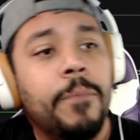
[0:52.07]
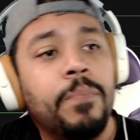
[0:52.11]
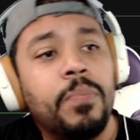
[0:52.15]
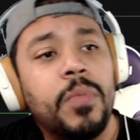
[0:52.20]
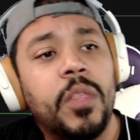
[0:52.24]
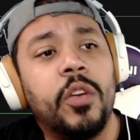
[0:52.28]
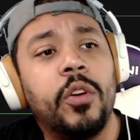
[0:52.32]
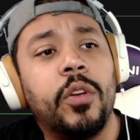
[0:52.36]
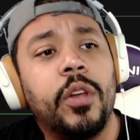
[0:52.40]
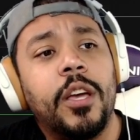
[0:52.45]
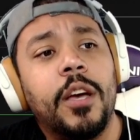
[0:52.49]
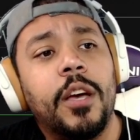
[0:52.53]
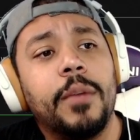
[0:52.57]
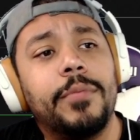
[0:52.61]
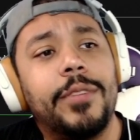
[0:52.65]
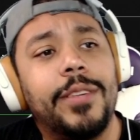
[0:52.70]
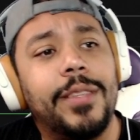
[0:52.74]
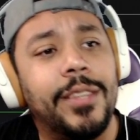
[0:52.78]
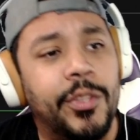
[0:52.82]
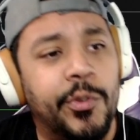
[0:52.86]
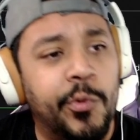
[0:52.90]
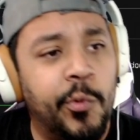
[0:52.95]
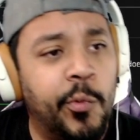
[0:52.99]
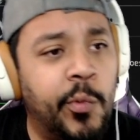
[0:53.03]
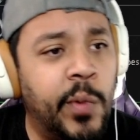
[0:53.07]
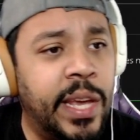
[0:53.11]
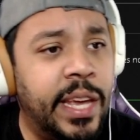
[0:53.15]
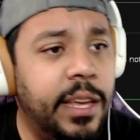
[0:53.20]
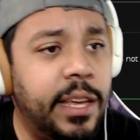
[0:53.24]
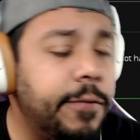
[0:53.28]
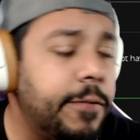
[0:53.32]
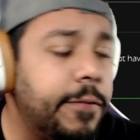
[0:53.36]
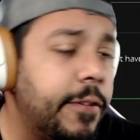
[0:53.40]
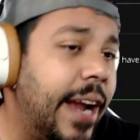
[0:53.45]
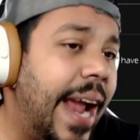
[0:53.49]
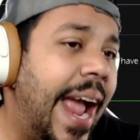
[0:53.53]
You're going to come to this read
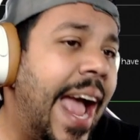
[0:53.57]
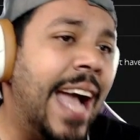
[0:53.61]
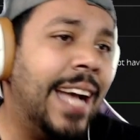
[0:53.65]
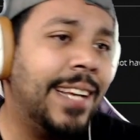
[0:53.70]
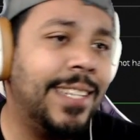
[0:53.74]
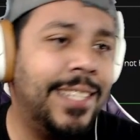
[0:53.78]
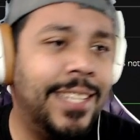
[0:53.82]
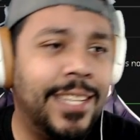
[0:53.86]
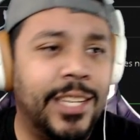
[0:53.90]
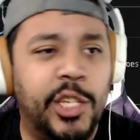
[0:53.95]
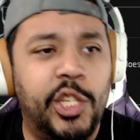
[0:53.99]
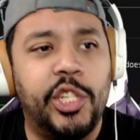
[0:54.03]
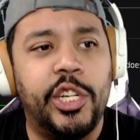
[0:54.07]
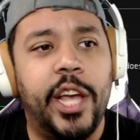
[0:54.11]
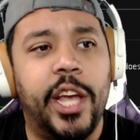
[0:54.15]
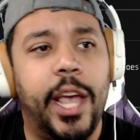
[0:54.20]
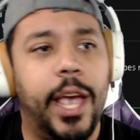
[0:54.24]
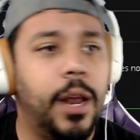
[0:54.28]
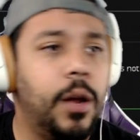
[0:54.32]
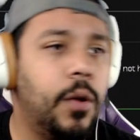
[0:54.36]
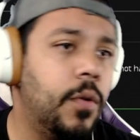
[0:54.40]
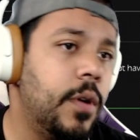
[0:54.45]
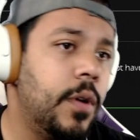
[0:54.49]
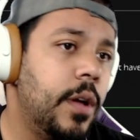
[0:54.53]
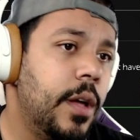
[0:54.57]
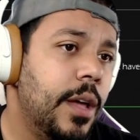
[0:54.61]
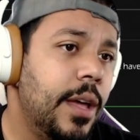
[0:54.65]
for access channel.